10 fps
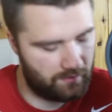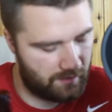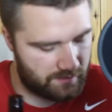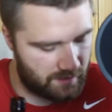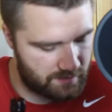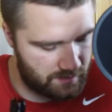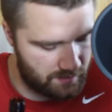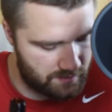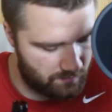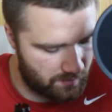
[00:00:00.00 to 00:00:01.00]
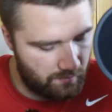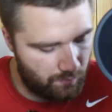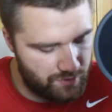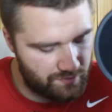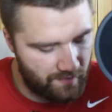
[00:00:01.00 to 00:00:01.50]
That's that's an easy one.
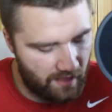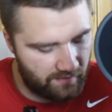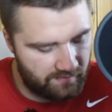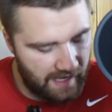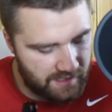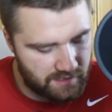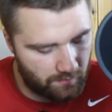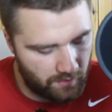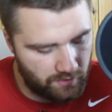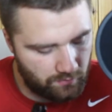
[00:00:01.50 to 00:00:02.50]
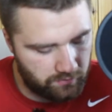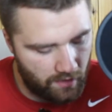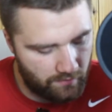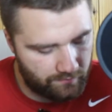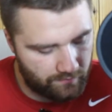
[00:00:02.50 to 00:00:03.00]
Would you rather date someone you
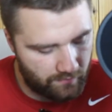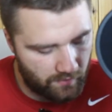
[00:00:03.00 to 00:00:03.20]
love